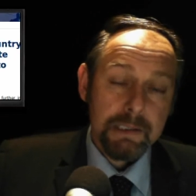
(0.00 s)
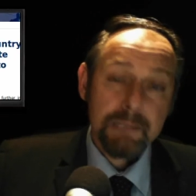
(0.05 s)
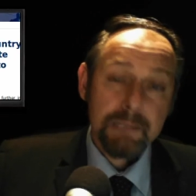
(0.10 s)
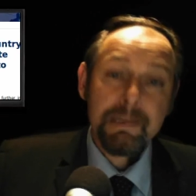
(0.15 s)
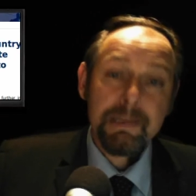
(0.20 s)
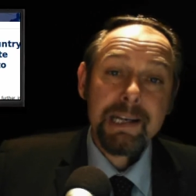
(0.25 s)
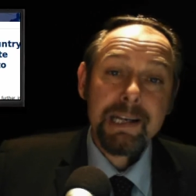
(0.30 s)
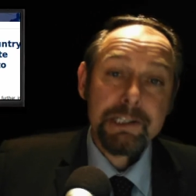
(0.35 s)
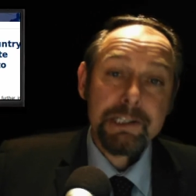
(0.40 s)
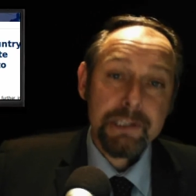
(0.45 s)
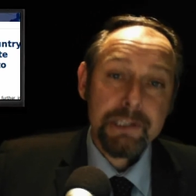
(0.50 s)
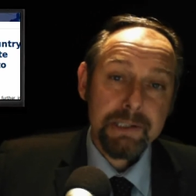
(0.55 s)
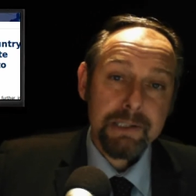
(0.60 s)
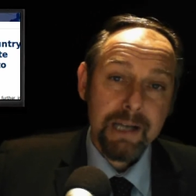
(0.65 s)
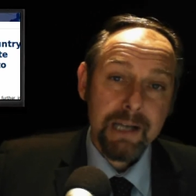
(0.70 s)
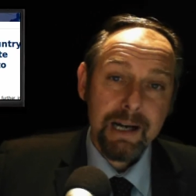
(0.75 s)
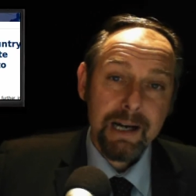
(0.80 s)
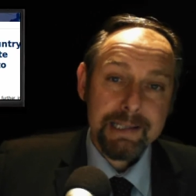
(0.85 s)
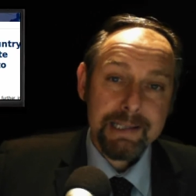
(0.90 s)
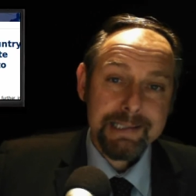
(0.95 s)
The big issue
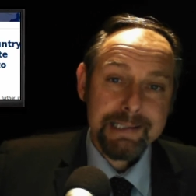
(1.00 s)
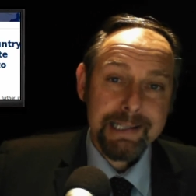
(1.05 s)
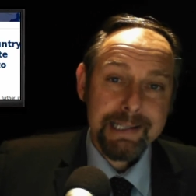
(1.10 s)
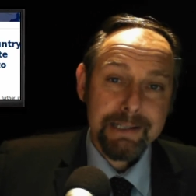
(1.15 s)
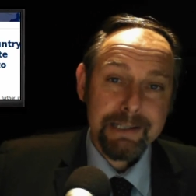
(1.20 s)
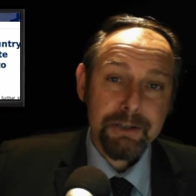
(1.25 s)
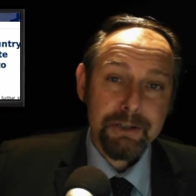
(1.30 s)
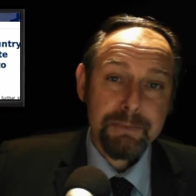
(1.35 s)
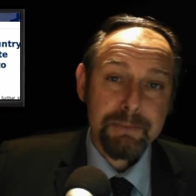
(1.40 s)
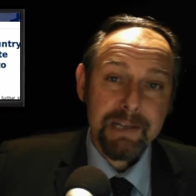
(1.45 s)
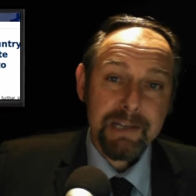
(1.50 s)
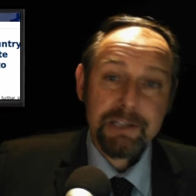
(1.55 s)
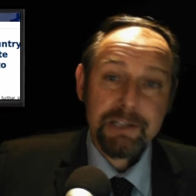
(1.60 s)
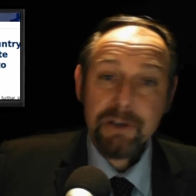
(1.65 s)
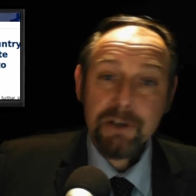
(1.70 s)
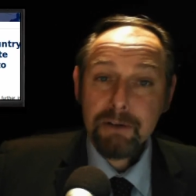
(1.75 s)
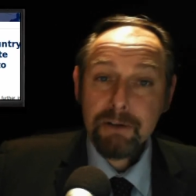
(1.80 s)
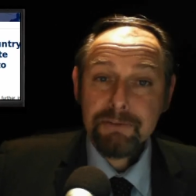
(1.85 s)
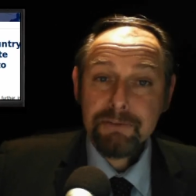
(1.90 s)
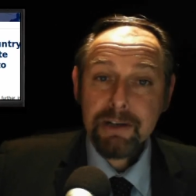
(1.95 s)
that I see
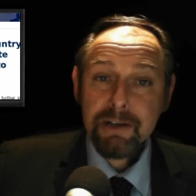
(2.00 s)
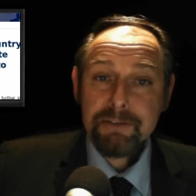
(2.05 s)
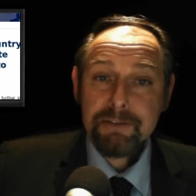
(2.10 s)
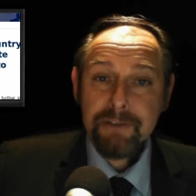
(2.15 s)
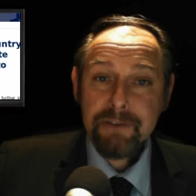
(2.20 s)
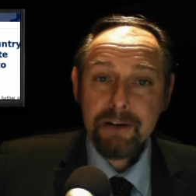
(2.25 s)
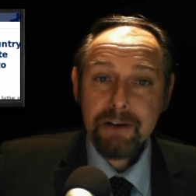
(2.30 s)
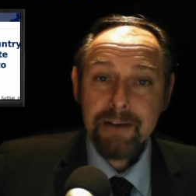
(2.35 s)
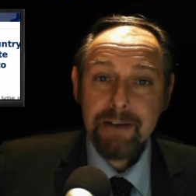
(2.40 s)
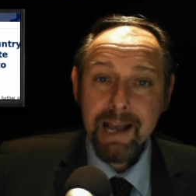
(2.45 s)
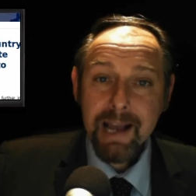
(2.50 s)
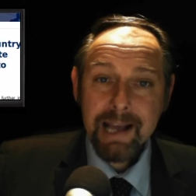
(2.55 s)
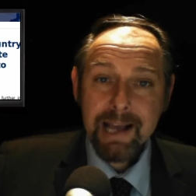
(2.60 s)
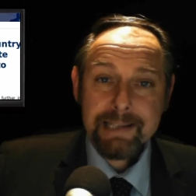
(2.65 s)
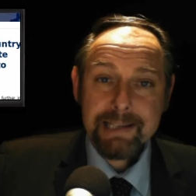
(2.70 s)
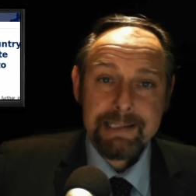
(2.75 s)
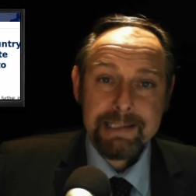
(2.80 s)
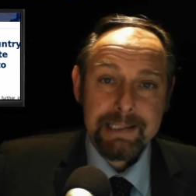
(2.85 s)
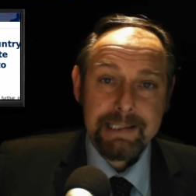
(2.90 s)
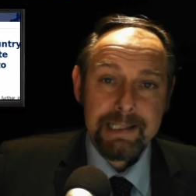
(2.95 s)
looming not very far
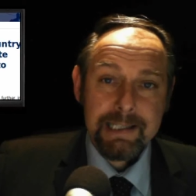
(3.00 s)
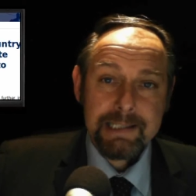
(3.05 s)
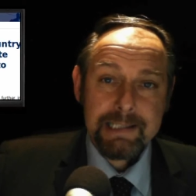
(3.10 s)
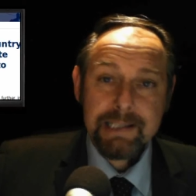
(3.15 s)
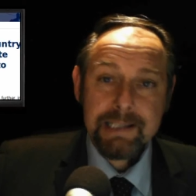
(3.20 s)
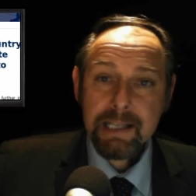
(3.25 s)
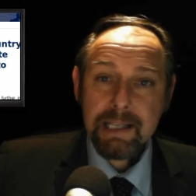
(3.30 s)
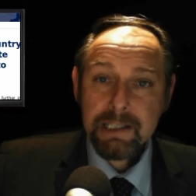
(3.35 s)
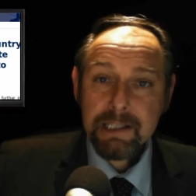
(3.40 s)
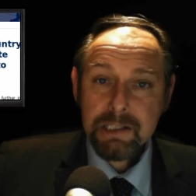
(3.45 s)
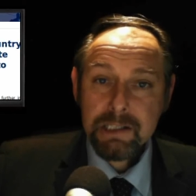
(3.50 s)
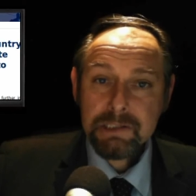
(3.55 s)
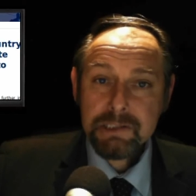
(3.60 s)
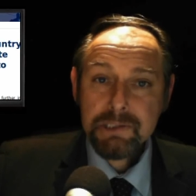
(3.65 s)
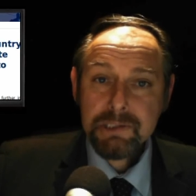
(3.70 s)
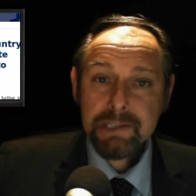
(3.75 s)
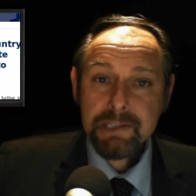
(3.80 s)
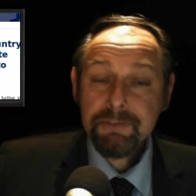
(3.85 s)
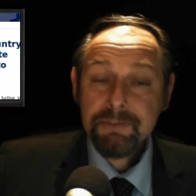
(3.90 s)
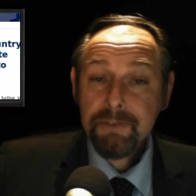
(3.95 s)
ahead is that the
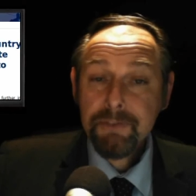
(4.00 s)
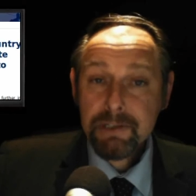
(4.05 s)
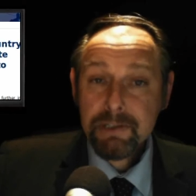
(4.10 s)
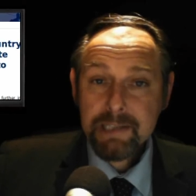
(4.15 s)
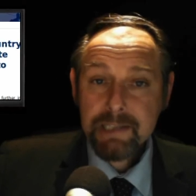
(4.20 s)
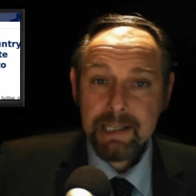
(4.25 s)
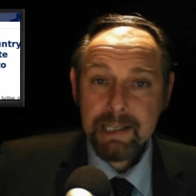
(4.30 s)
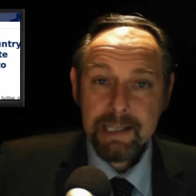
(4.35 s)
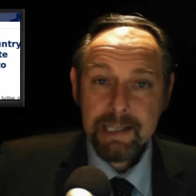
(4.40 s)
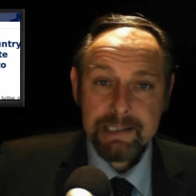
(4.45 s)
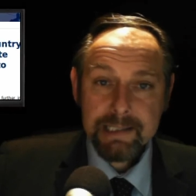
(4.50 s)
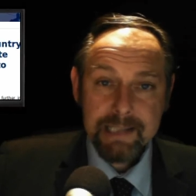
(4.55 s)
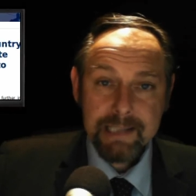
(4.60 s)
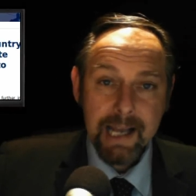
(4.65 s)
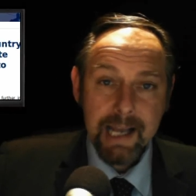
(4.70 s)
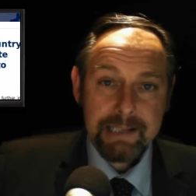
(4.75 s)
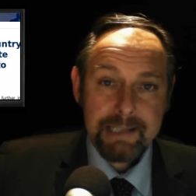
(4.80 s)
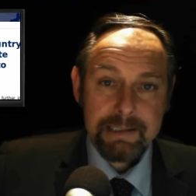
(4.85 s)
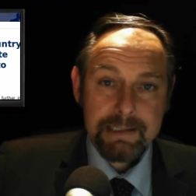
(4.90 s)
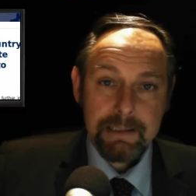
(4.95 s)
countries funding this
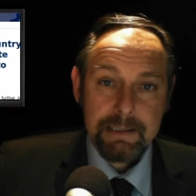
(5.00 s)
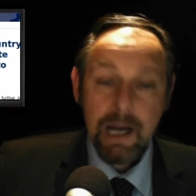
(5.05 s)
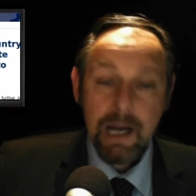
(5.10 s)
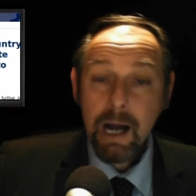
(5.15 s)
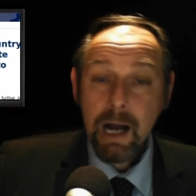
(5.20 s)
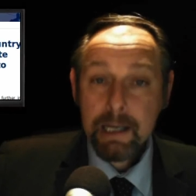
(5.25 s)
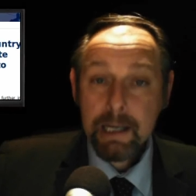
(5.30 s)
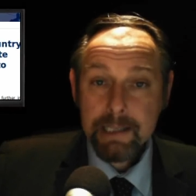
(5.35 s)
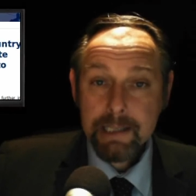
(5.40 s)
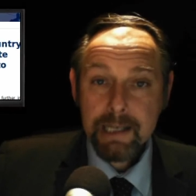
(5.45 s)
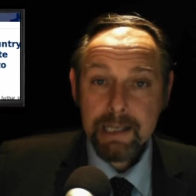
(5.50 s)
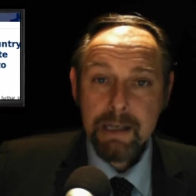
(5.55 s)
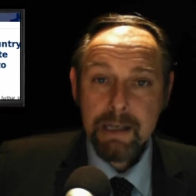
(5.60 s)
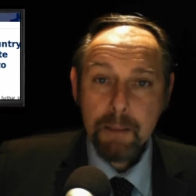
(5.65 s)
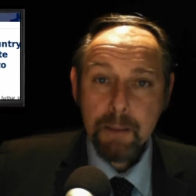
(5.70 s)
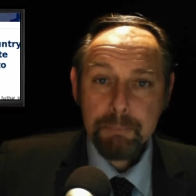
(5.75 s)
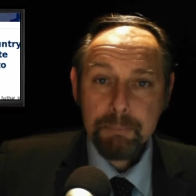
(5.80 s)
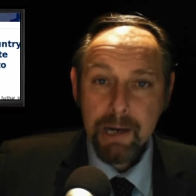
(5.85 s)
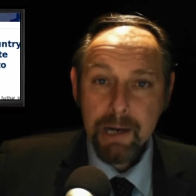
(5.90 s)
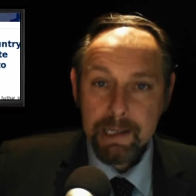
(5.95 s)
debt, that is
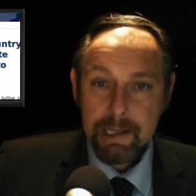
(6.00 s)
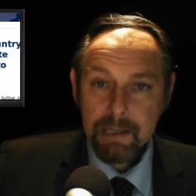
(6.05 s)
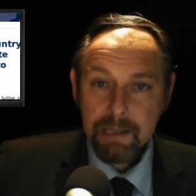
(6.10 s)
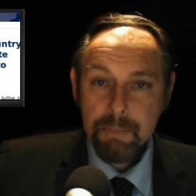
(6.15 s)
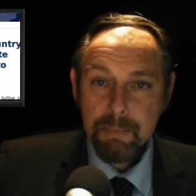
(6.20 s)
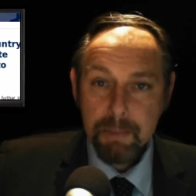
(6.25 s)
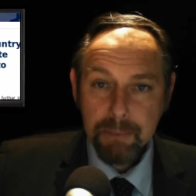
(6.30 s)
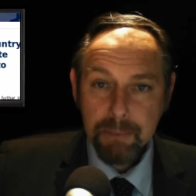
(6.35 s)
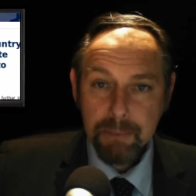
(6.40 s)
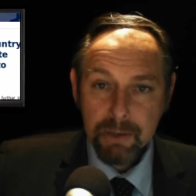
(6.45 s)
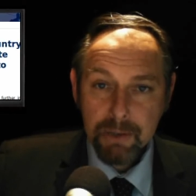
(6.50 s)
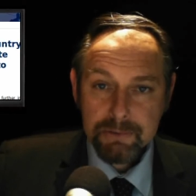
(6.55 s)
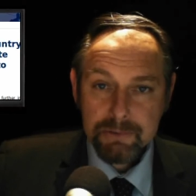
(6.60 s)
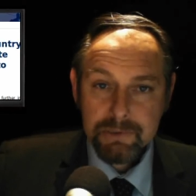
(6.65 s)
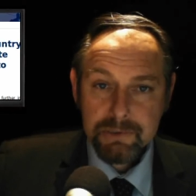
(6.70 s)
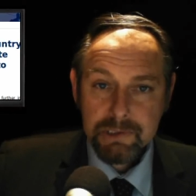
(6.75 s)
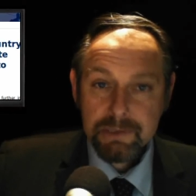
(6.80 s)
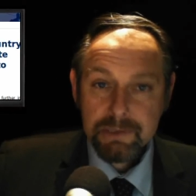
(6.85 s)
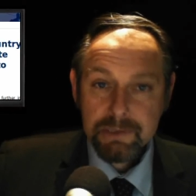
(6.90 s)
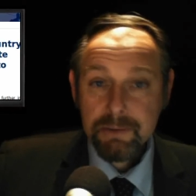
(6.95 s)
buying up the
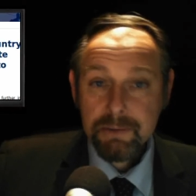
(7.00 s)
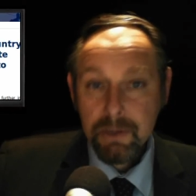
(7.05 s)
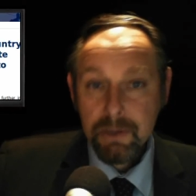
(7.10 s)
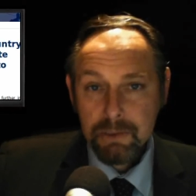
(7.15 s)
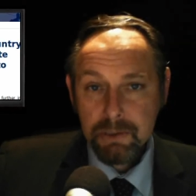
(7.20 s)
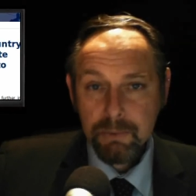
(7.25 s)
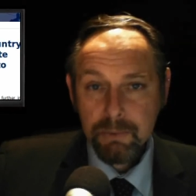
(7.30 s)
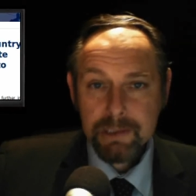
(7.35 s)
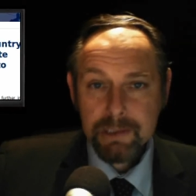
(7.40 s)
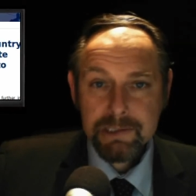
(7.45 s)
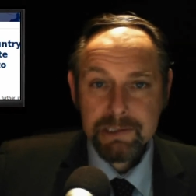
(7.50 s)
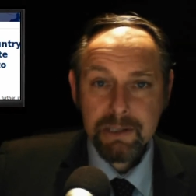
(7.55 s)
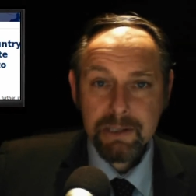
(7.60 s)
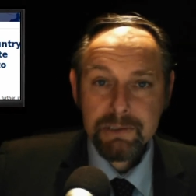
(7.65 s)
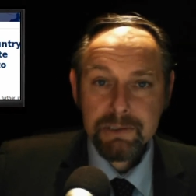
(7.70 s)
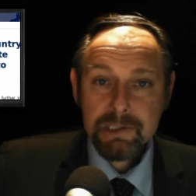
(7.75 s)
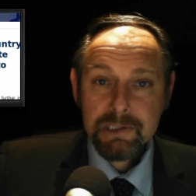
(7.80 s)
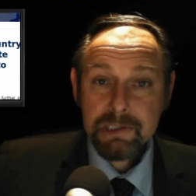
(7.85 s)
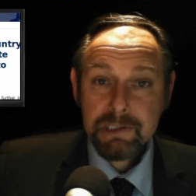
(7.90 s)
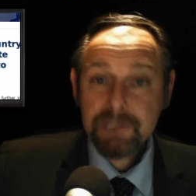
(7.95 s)
bonds, otherwise
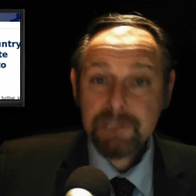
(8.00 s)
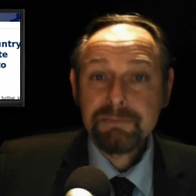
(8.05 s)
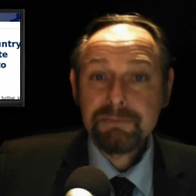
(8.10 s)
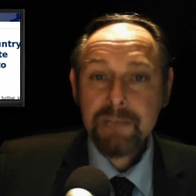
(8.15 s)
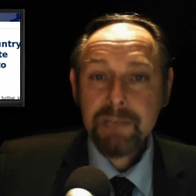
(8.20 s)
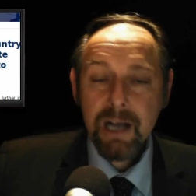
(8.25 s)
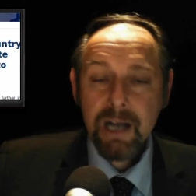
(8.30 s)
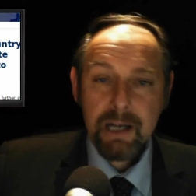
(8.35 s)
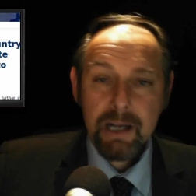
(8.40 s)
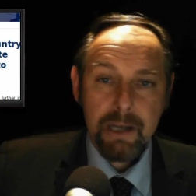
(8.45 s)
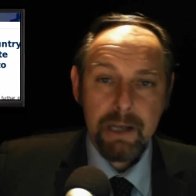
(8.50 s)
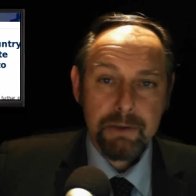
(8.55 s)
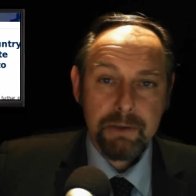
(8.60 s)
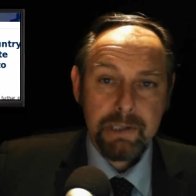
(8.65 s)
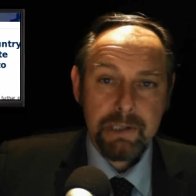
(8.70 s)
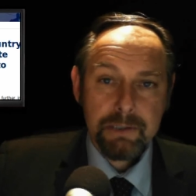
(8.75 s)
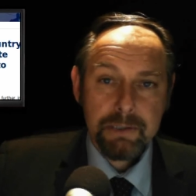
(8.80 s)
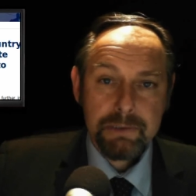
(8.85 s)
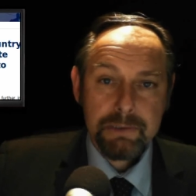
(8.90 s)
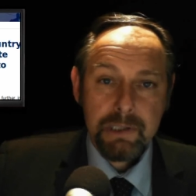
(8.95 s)
known as government I O
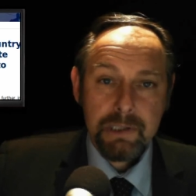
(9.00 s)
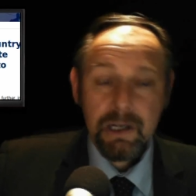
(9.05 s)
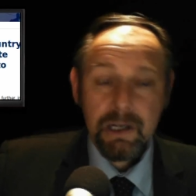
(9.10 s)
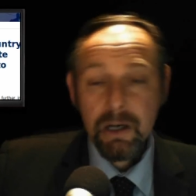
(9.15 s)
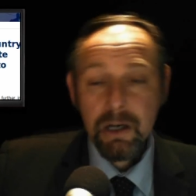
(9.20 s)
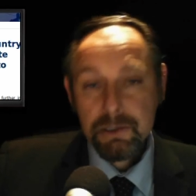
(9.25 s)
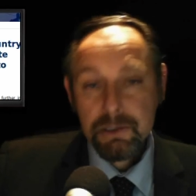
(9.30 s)
Us,